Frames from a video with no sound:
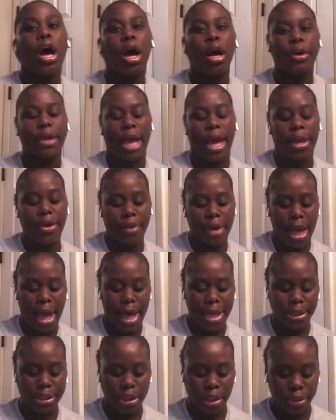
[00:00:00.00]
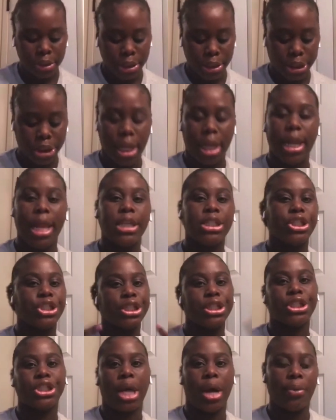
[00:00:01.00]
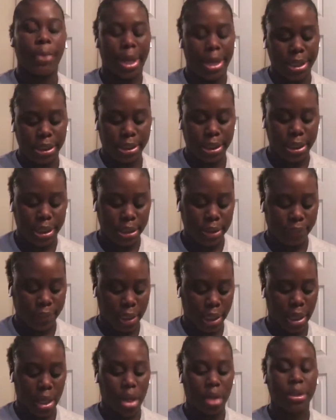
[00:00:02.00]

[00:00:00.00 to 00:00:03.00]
Okay, you guys, so let's just jump right into this video.